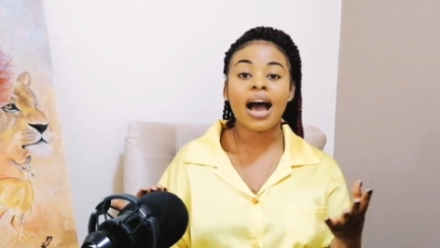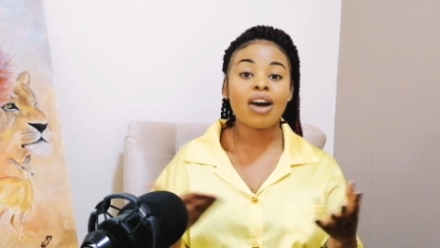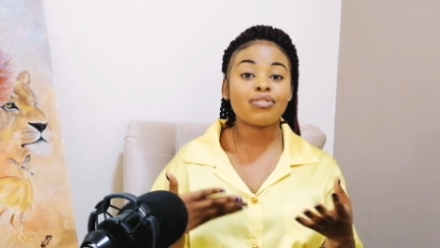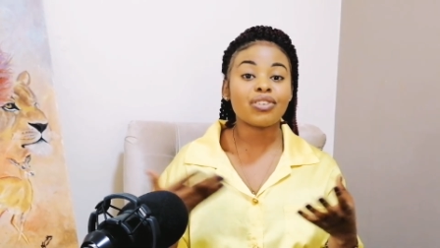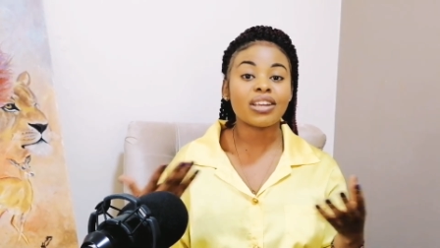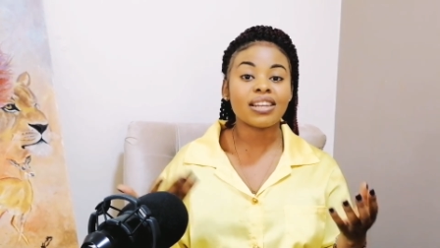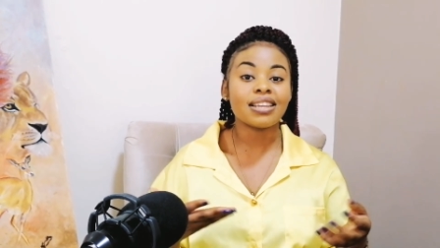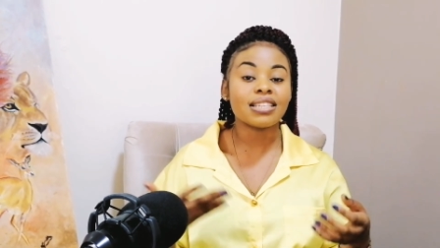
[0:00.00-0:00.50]

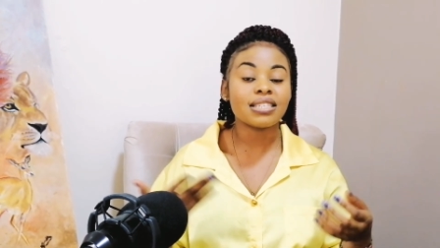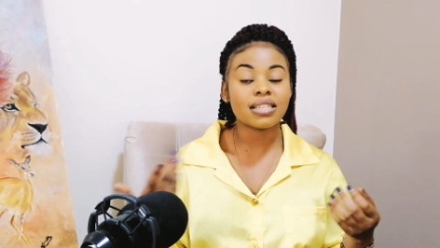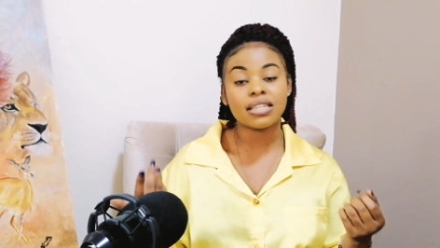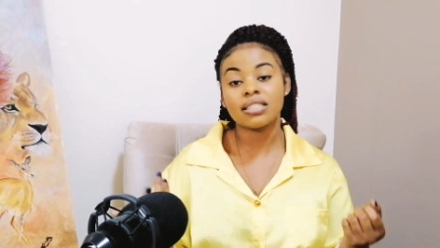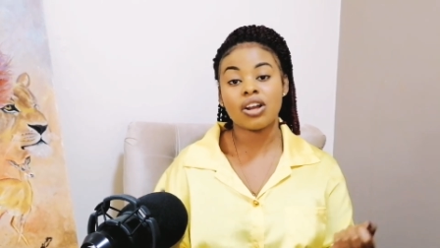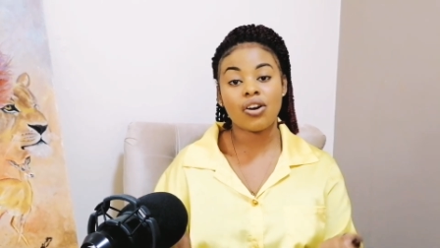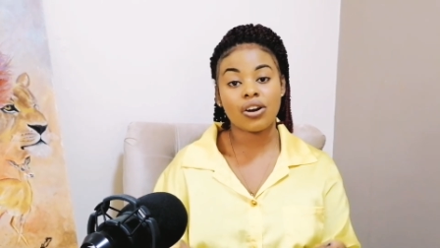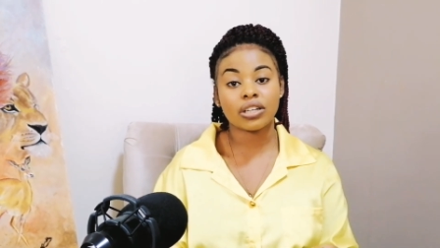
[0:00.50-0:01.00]
having less
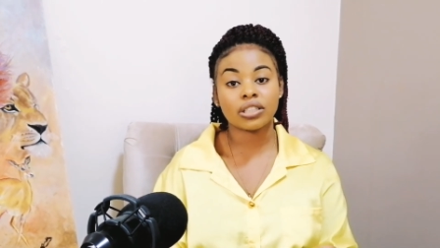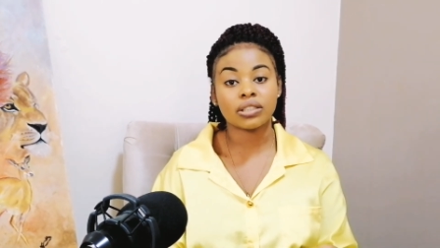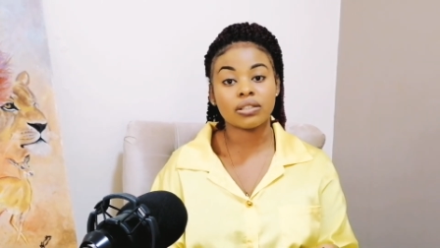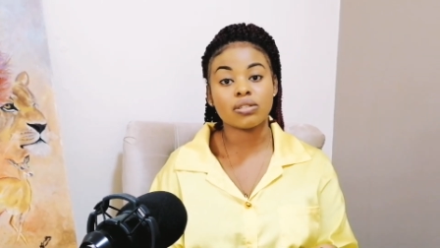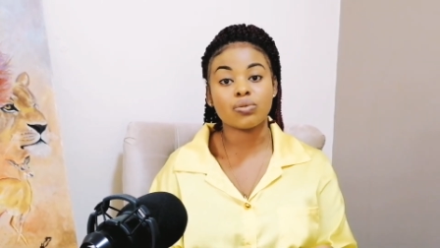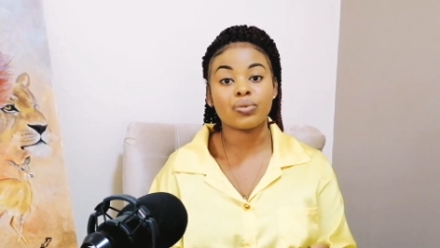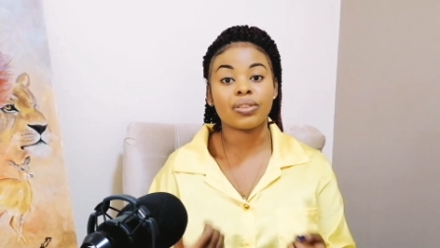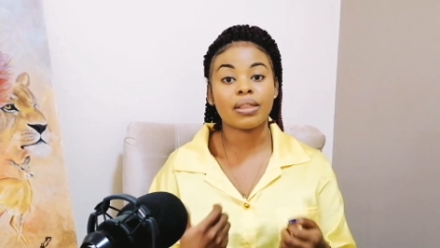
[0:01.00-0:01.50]

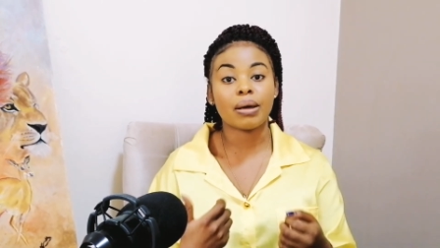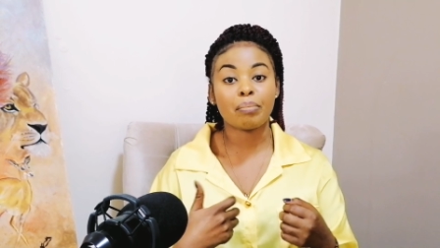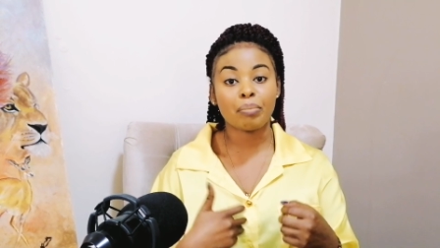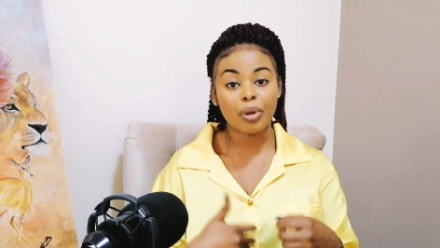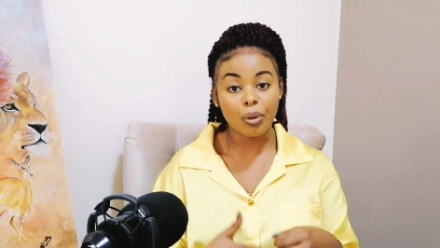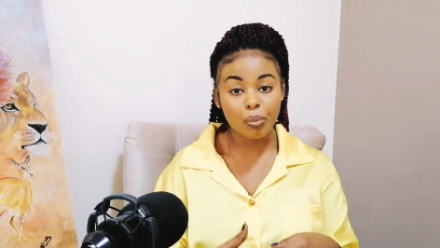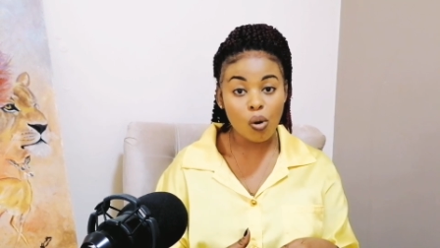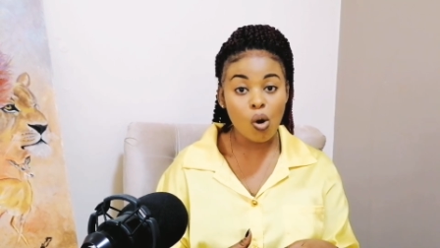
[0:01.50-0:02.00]
interactions with the
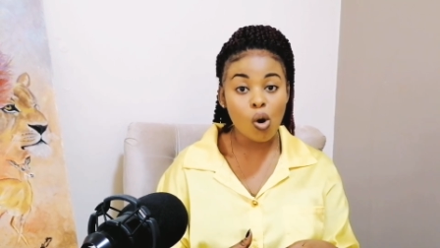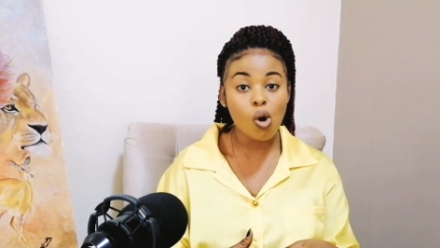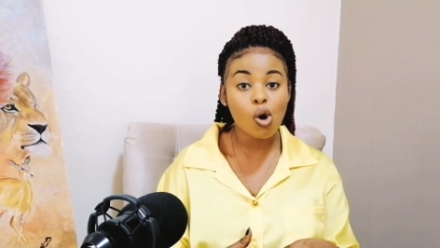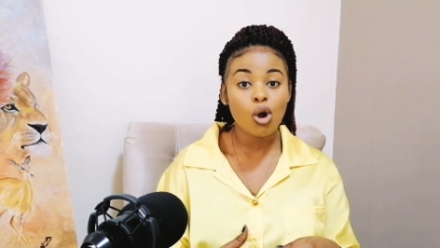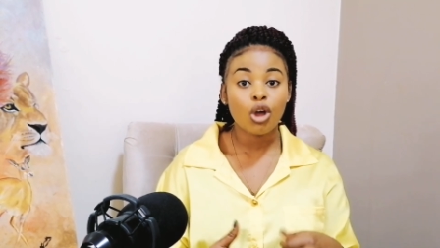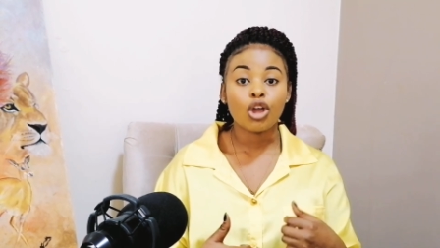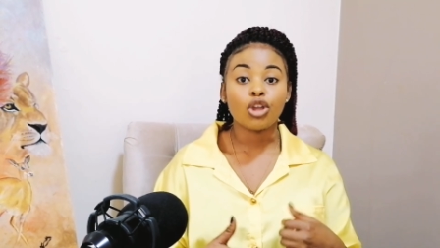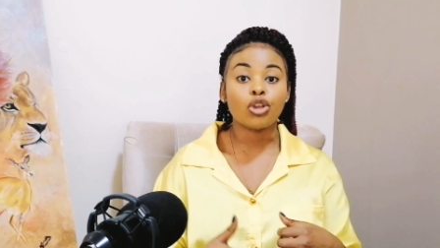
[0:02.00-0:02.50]
people
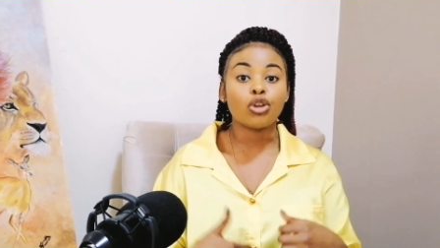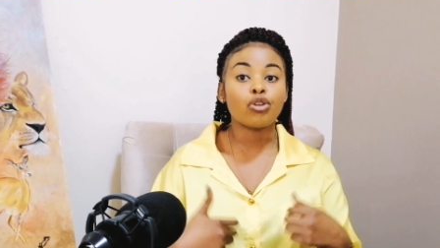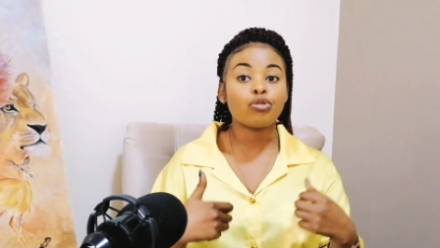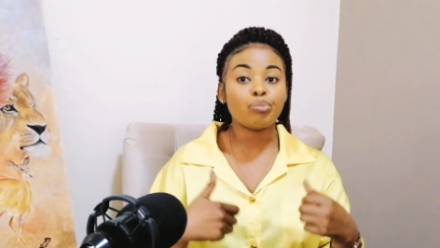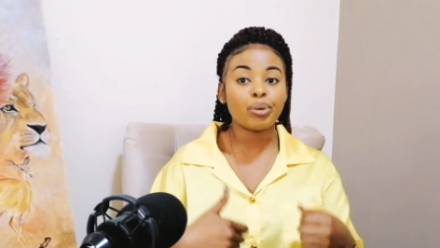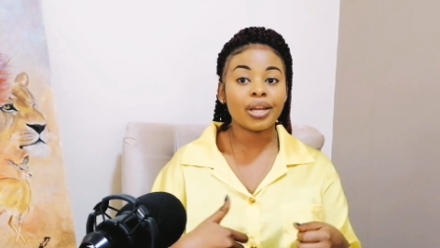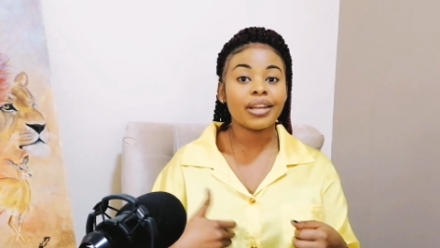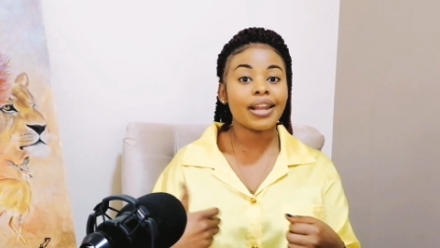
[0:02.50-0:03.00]

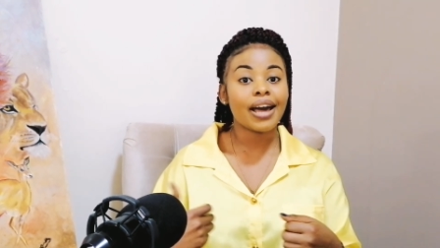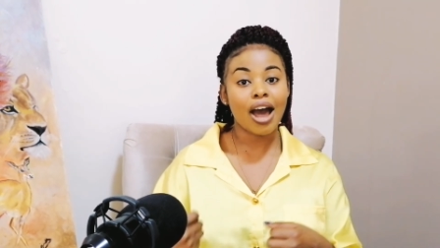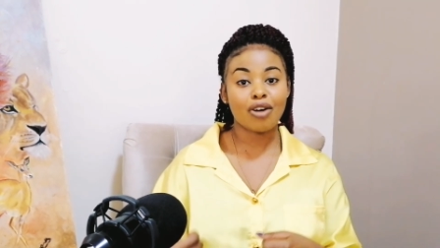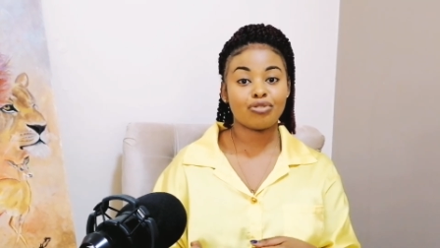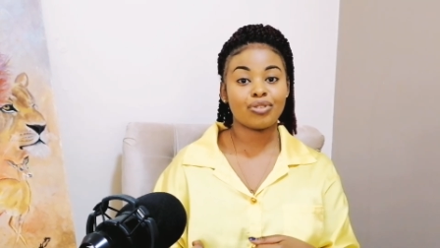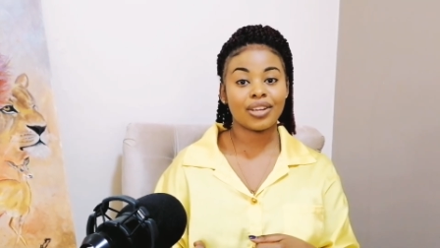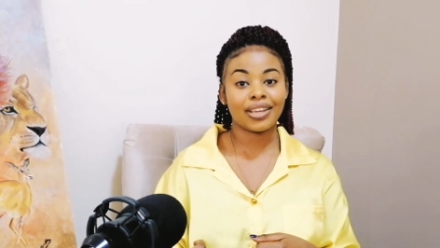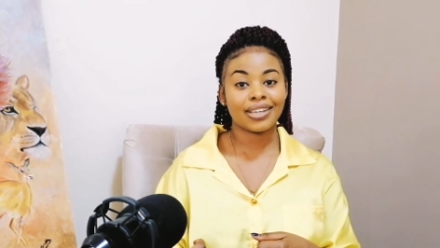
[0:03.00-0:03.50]
you've been
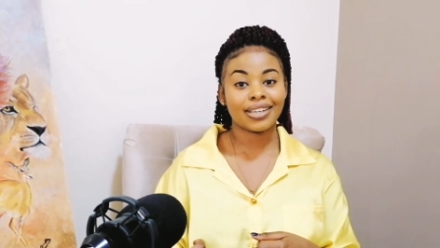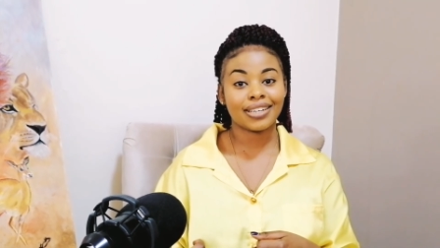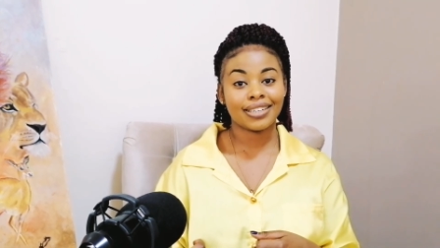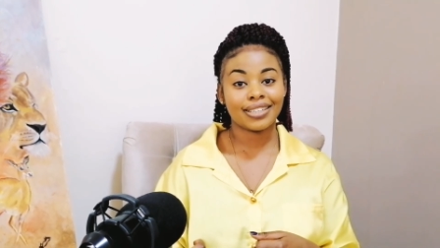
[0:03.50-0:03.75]
having